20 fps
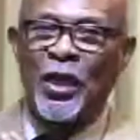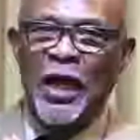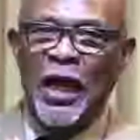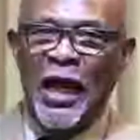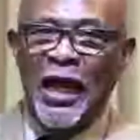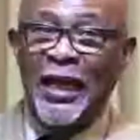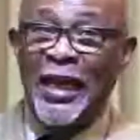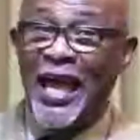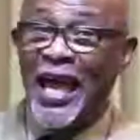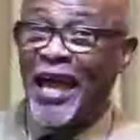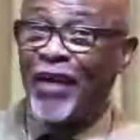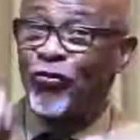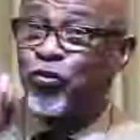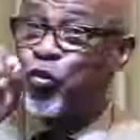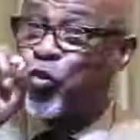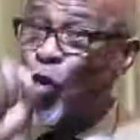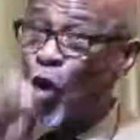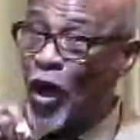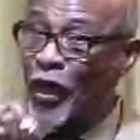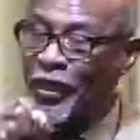and have
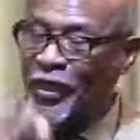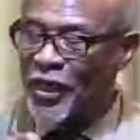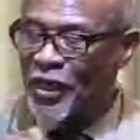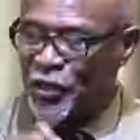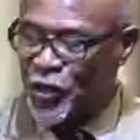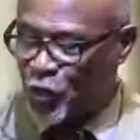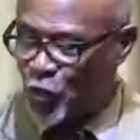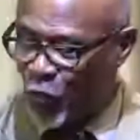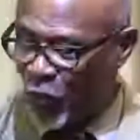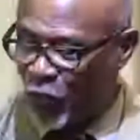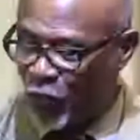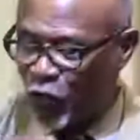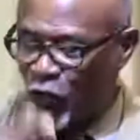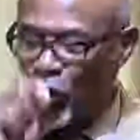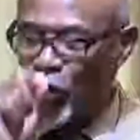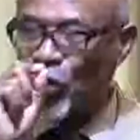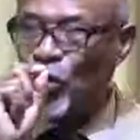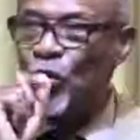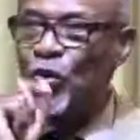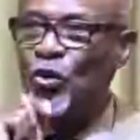oneness with
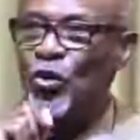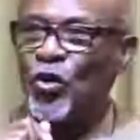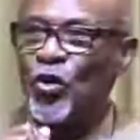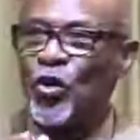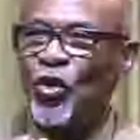you,